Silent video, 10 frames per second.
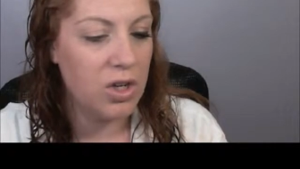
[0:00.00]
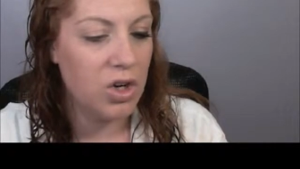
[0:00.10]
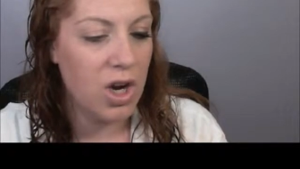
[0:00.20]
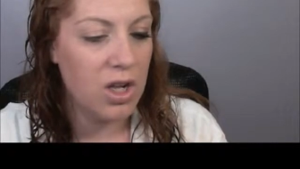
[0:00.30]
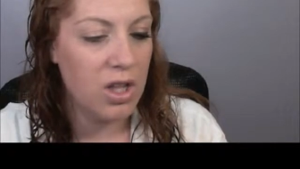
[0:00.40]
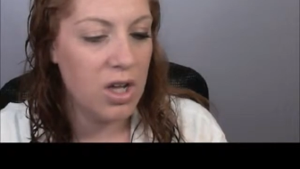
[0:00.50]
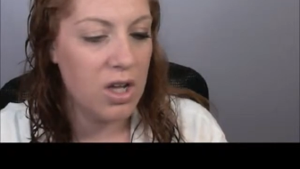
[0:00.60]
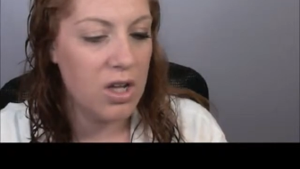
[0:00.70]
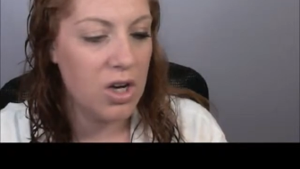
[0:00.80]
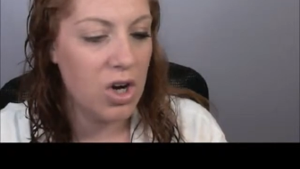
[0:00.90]

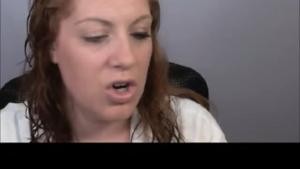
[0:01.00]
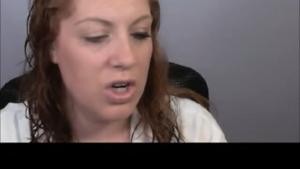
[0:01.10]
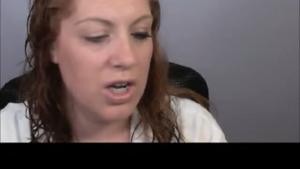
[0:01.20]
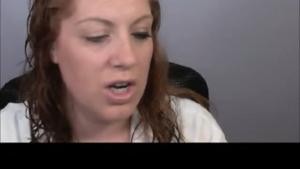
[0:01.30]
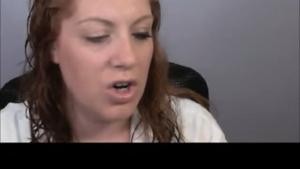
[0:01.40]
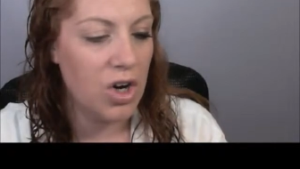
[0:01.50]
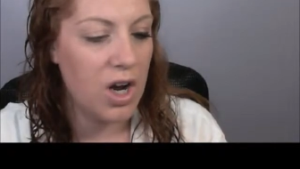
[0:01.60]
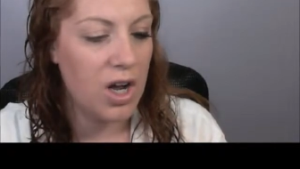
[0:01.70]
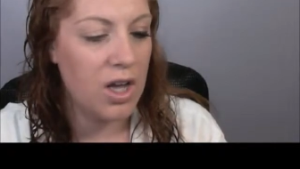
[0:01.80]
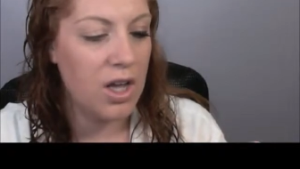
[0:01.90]
Krylon Hurricane
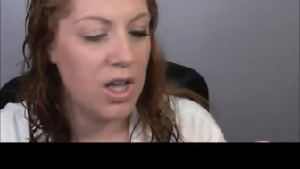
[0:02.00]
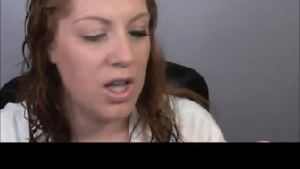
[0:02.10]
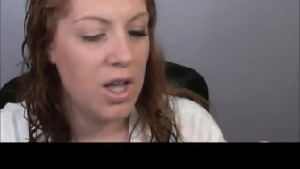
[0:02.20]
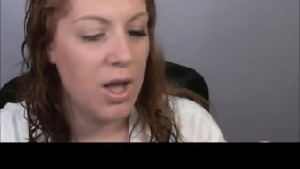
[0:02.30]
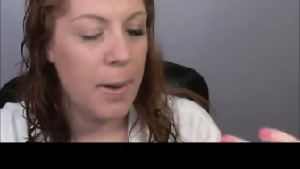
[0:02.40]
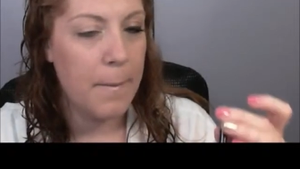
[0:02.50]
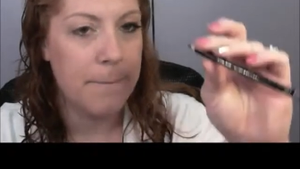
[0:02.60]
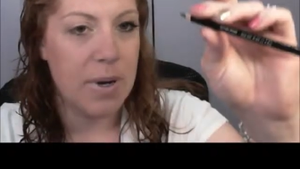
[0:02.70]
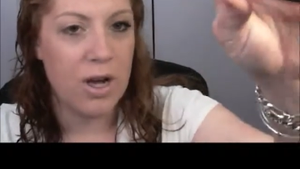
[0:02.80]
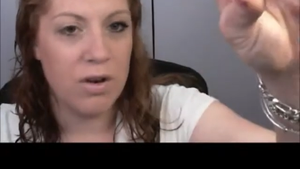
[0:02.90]
Gray
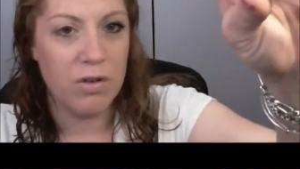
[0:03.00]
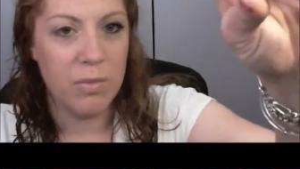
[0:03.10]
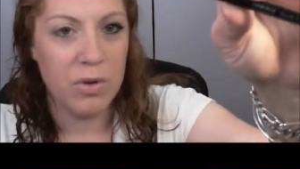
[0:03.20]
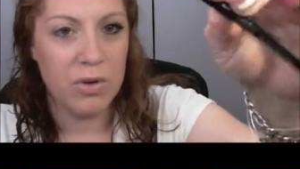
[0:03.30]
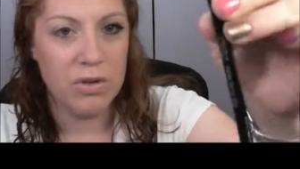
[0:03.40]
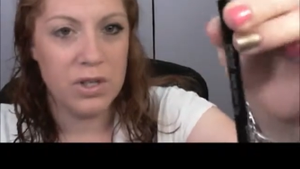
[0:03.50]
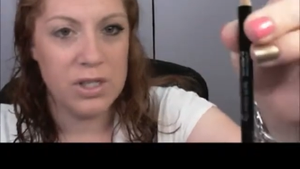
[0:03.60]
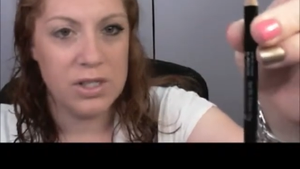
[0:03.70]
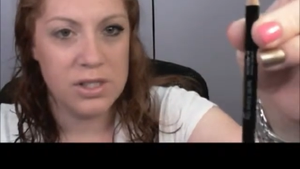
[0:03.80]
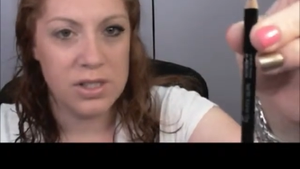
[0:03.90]
by Rimmel
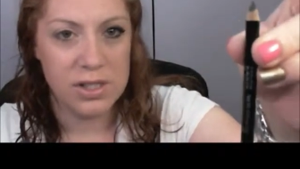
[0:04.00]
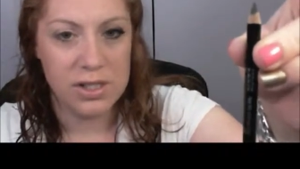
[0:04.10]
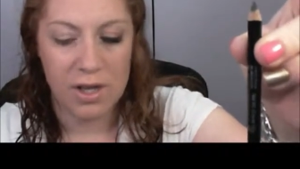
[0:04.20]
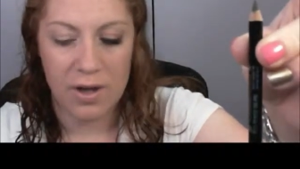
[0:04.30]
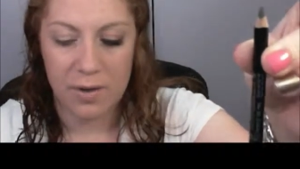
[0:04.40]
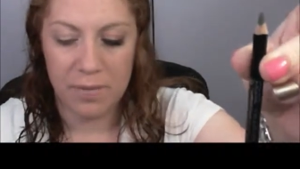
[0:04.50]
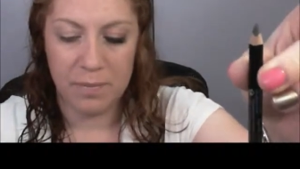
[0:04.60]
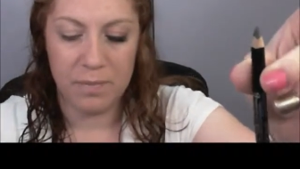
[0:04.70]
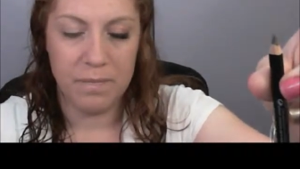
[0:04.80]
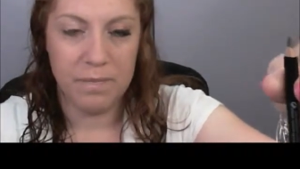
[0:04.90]
it's this
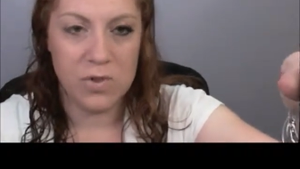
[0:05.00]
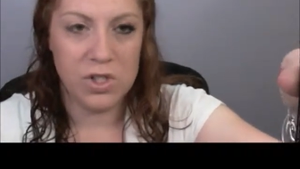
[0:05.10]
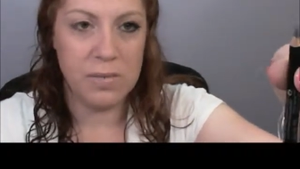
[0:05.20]
um, just a